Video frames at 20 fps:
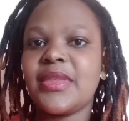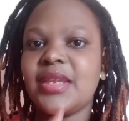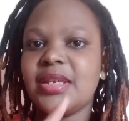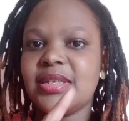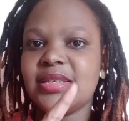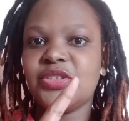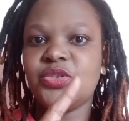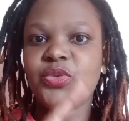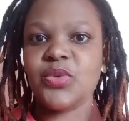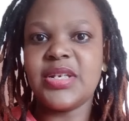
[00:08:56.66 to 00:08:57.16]

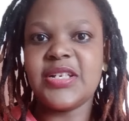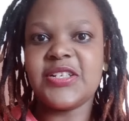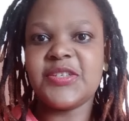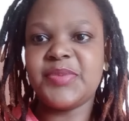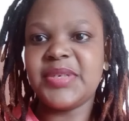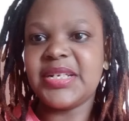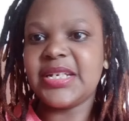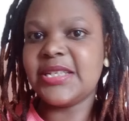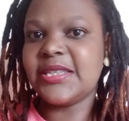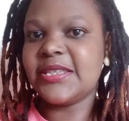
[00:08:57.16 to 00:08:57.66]
Soul
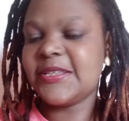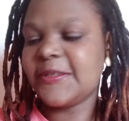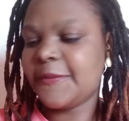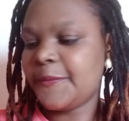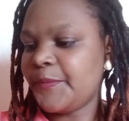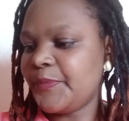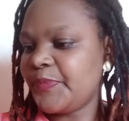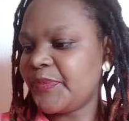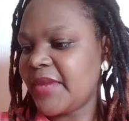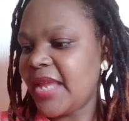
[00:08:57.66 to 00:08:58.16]
experience.
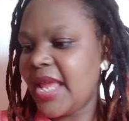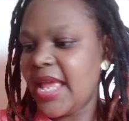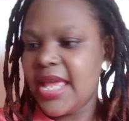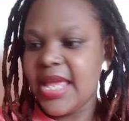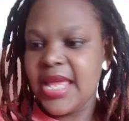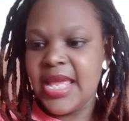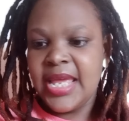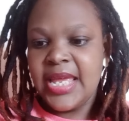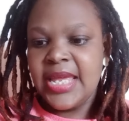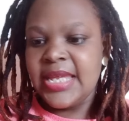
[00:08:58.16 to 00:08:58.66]

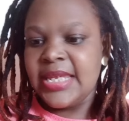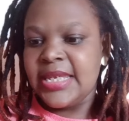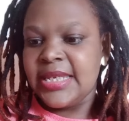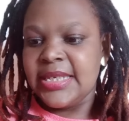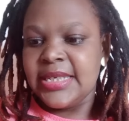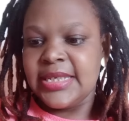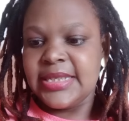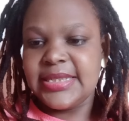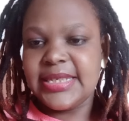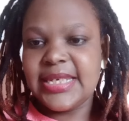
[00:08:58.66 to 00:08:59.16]

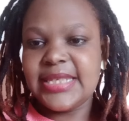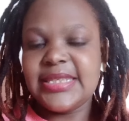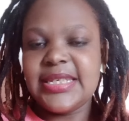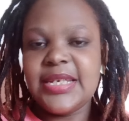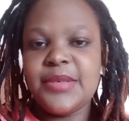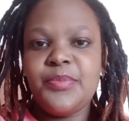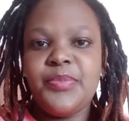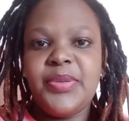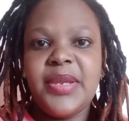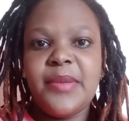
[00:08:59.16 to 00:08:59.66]

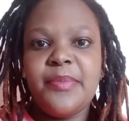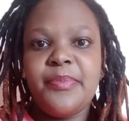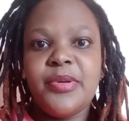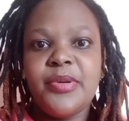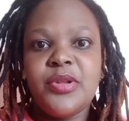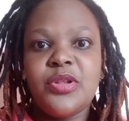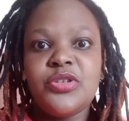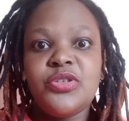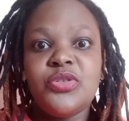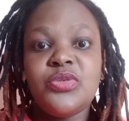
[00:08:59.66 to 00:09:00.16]
Certain
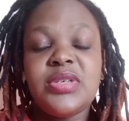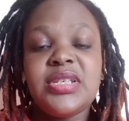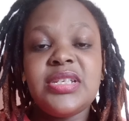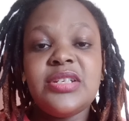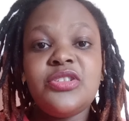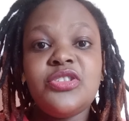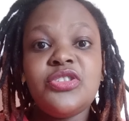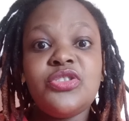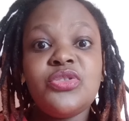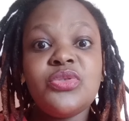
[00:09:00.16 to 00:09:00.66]
people you
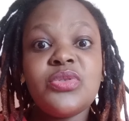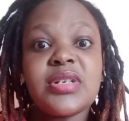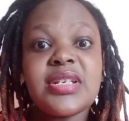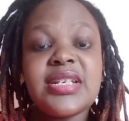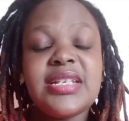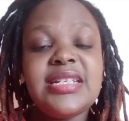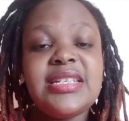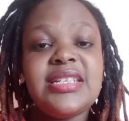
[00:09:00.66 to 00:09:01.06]
need to really